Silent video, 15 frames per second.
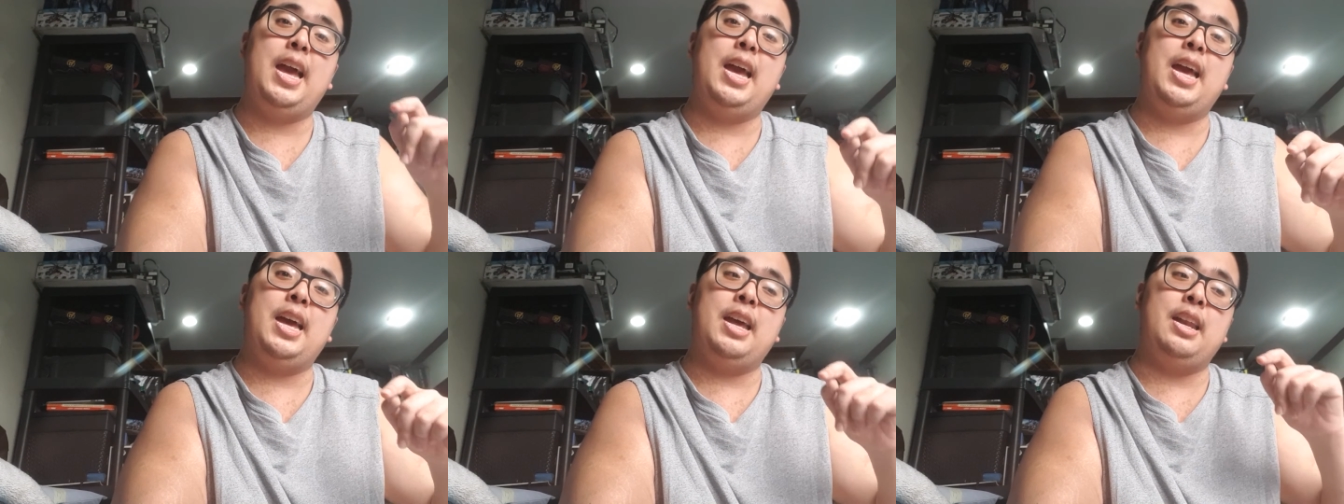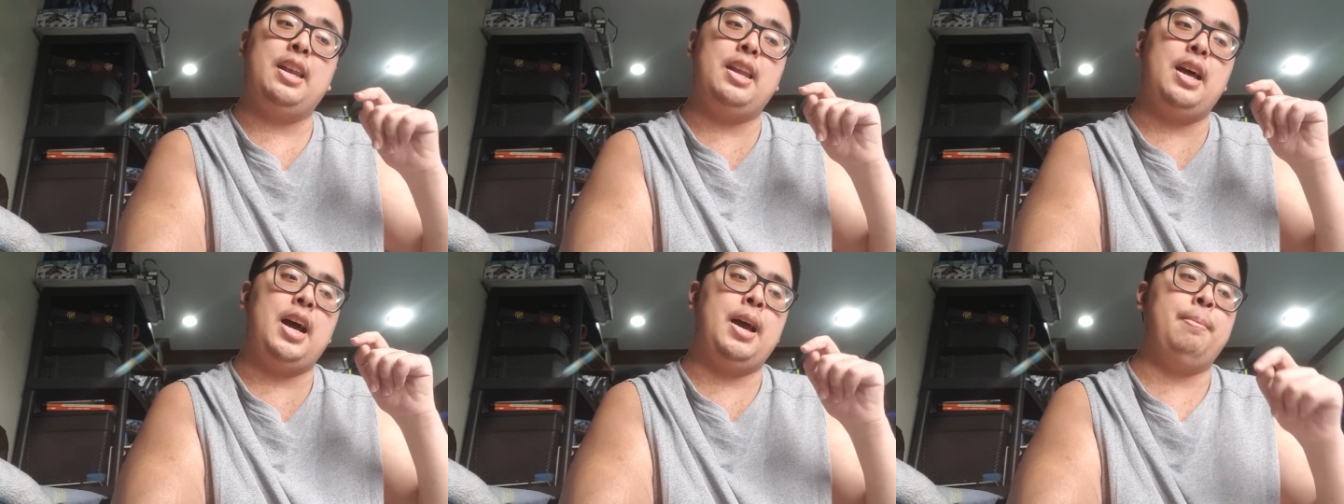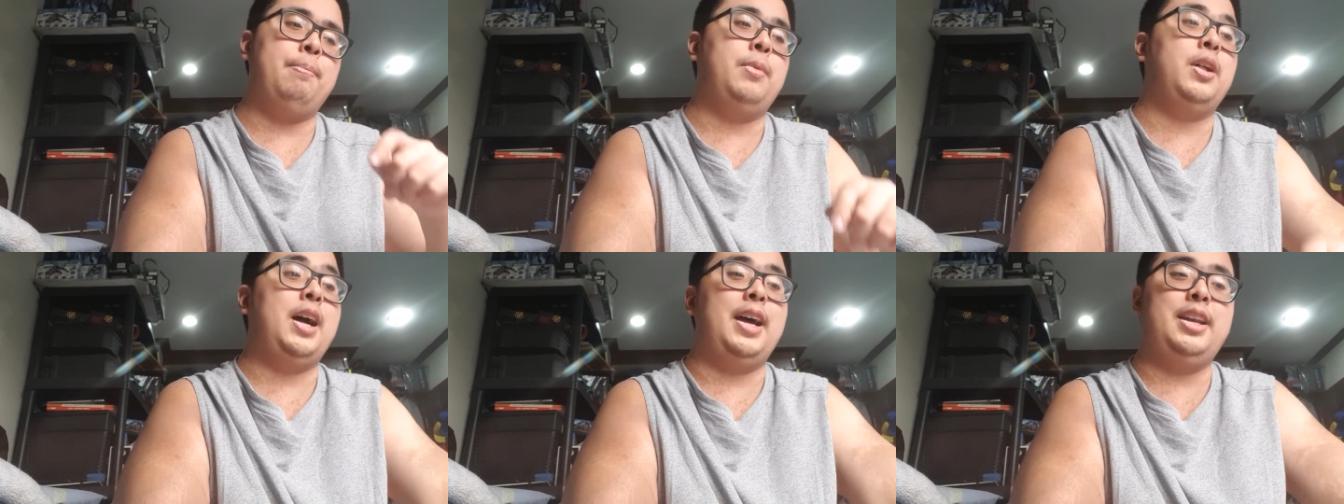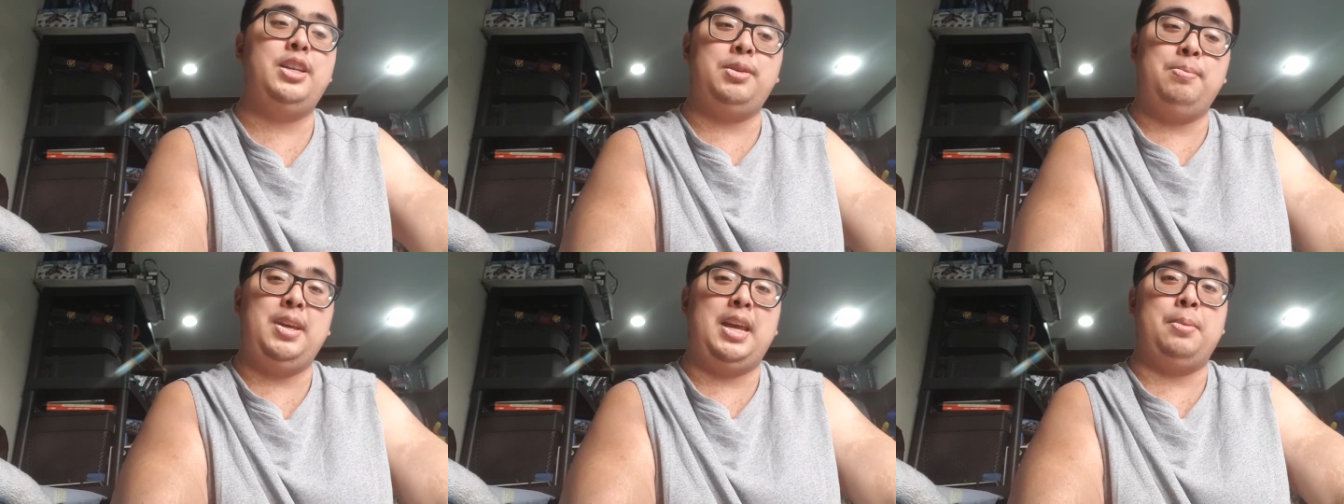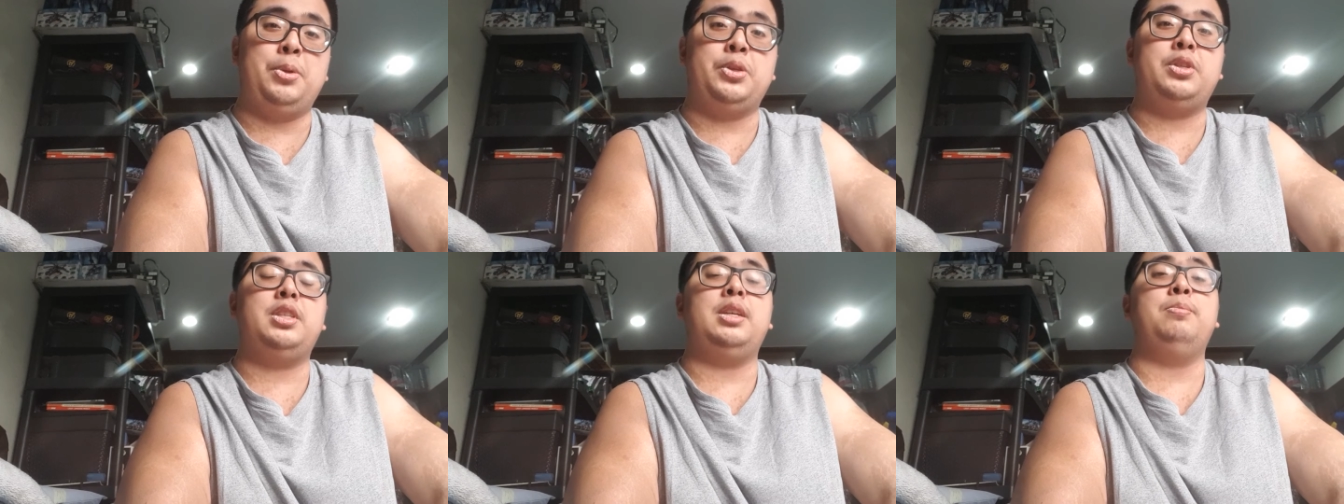And I'm glad to be able
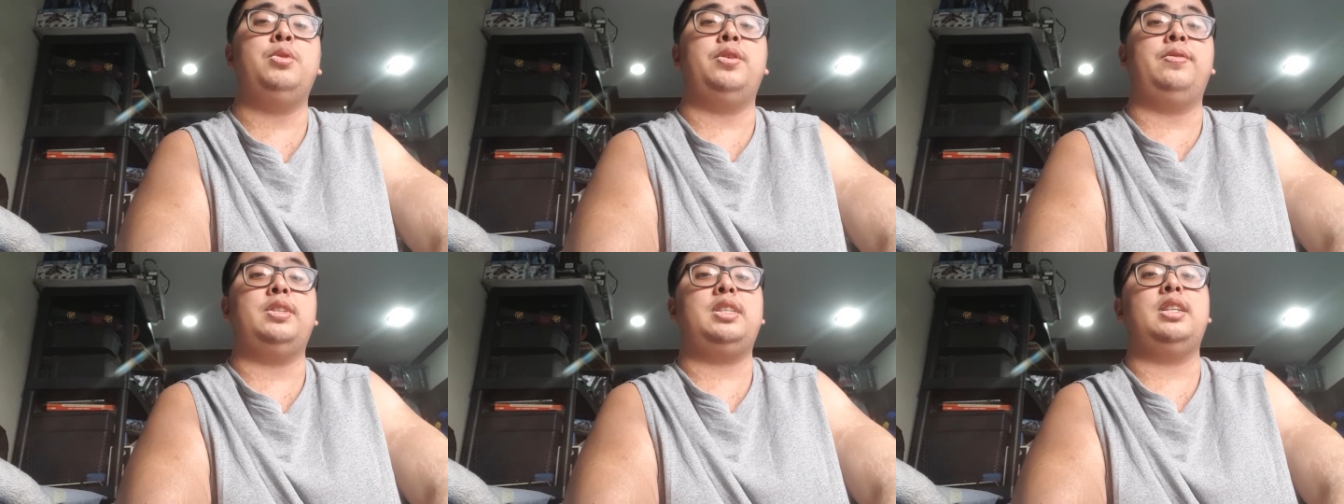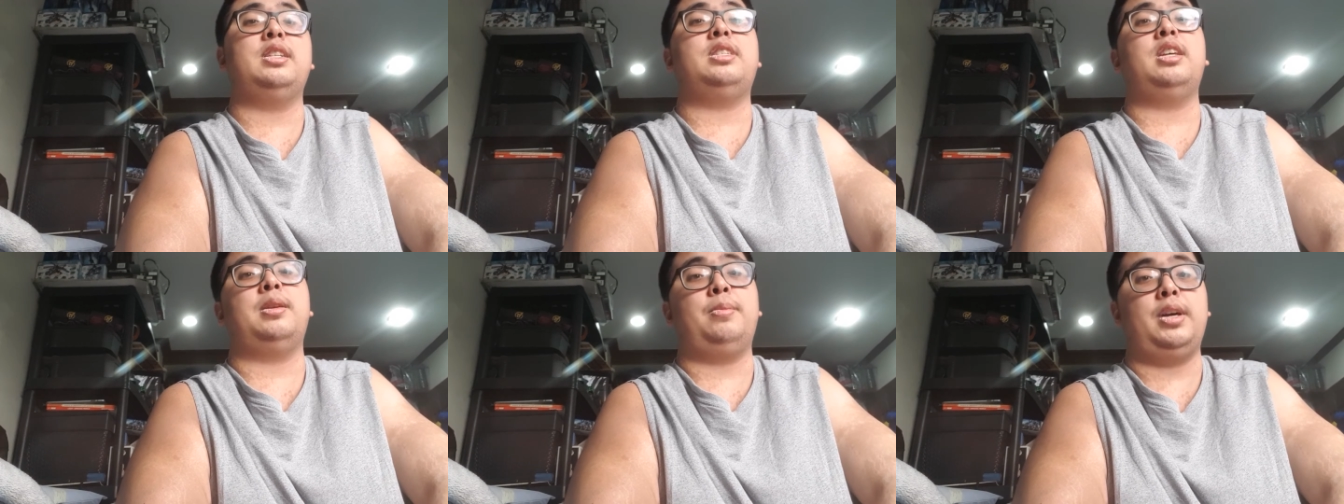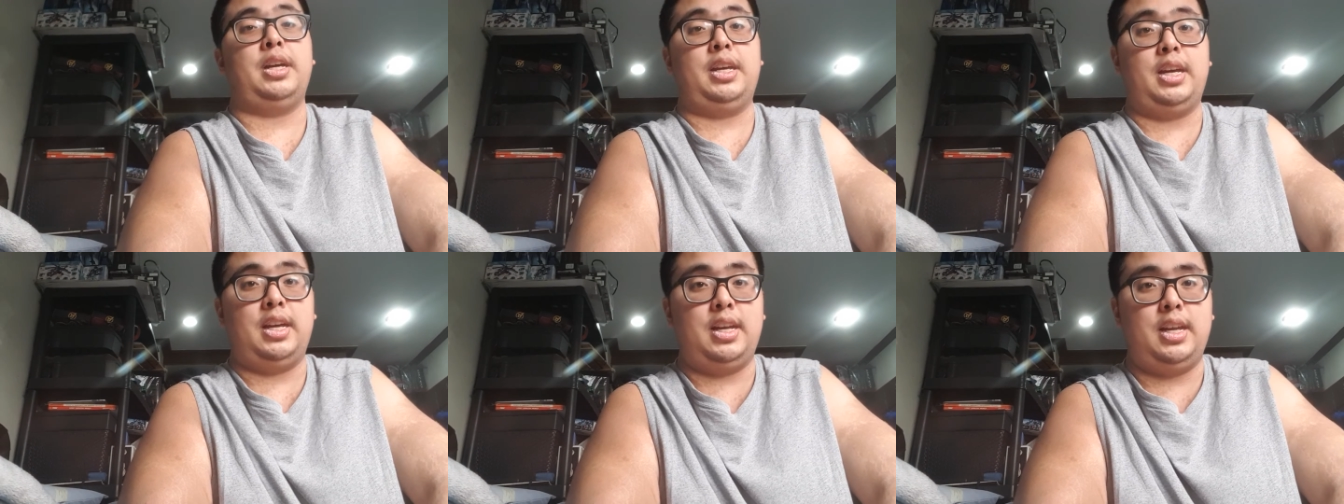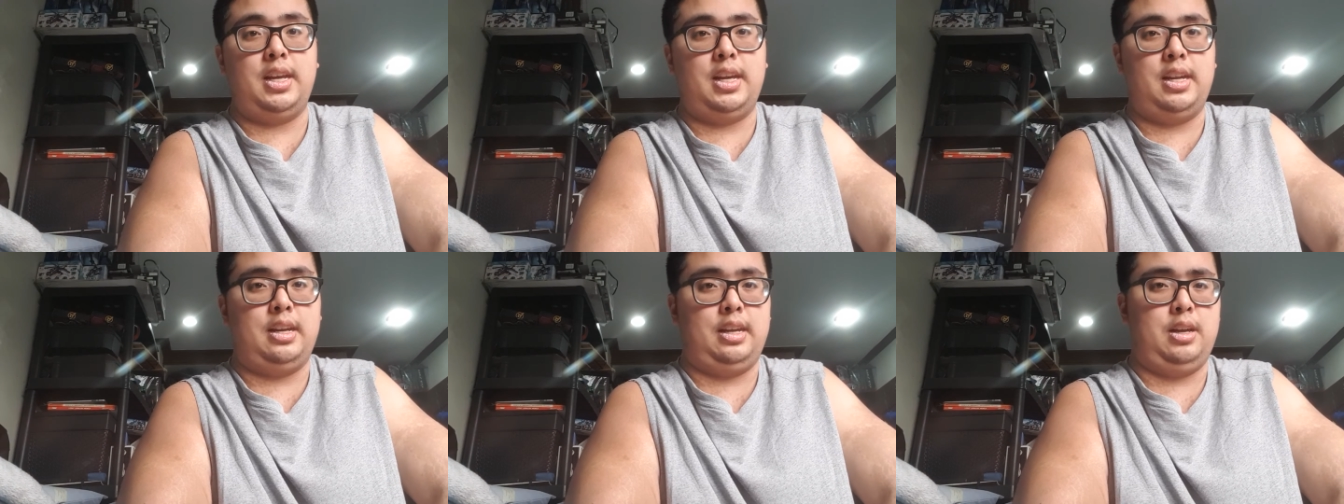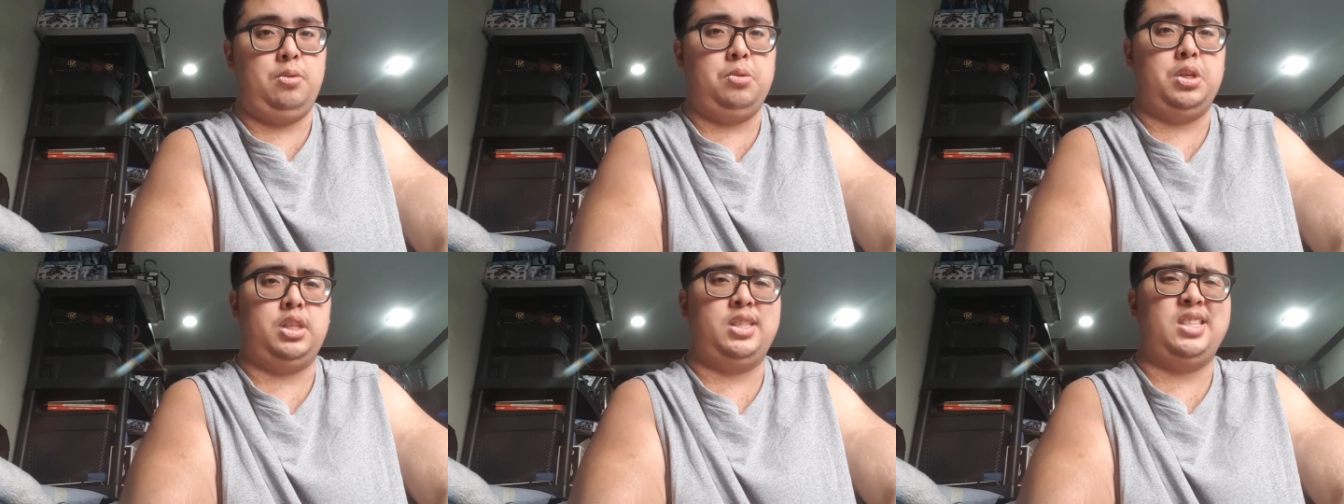to see movies in the cinema again. And it
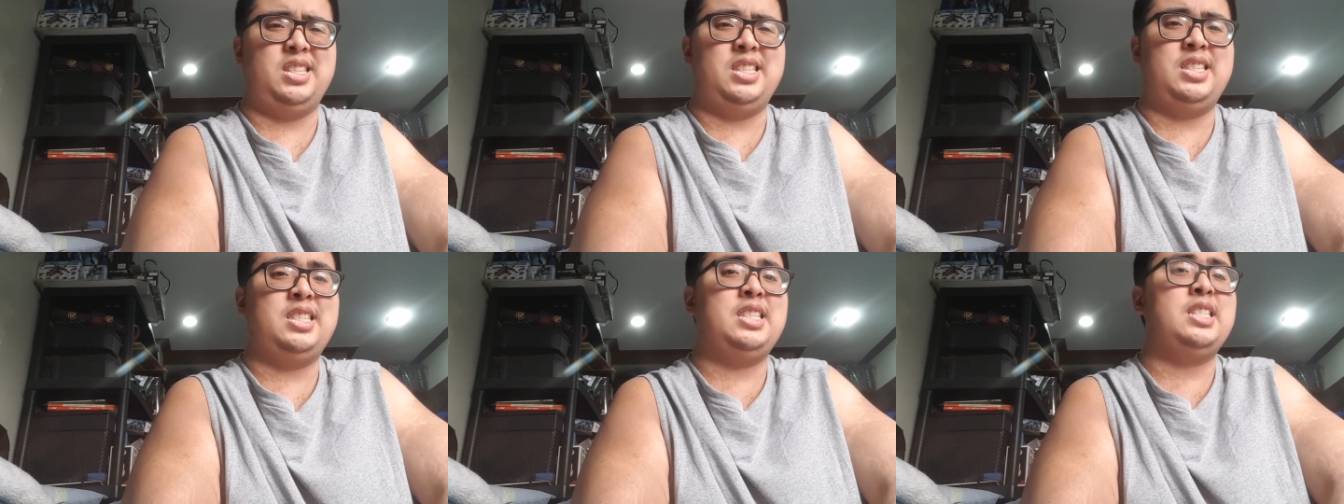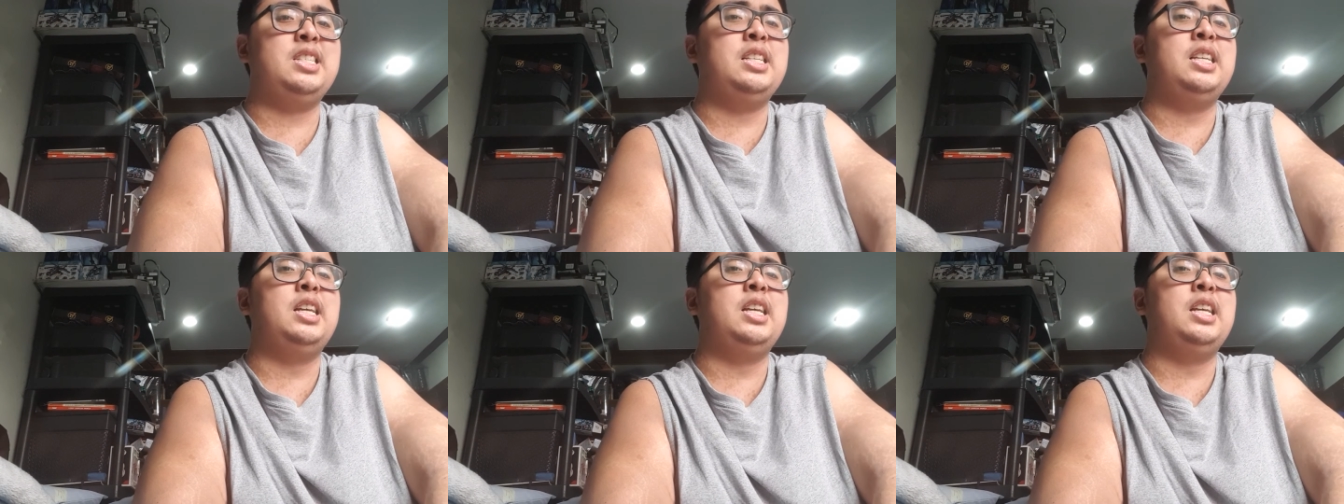was